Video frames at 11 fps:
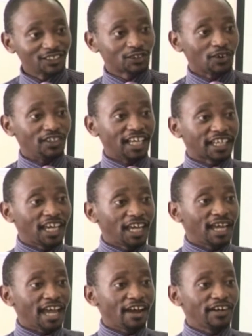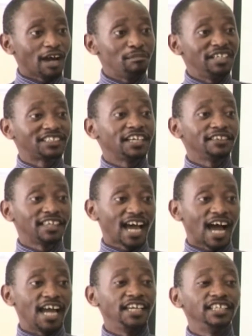So the key area missing
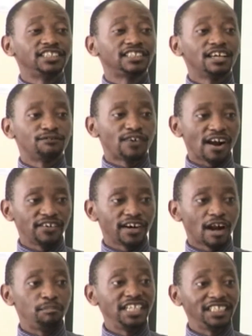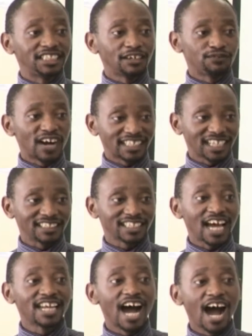there is the vulnerability factors and
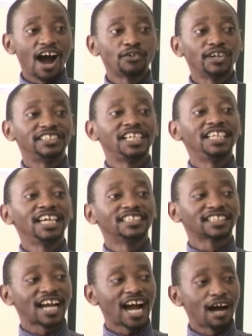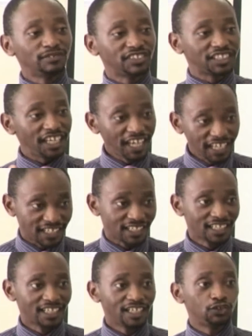how resilience comes
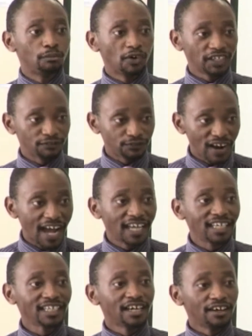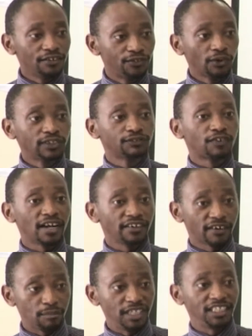in to modify those
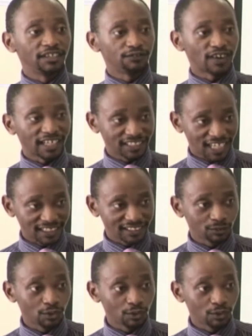vulnerability factors.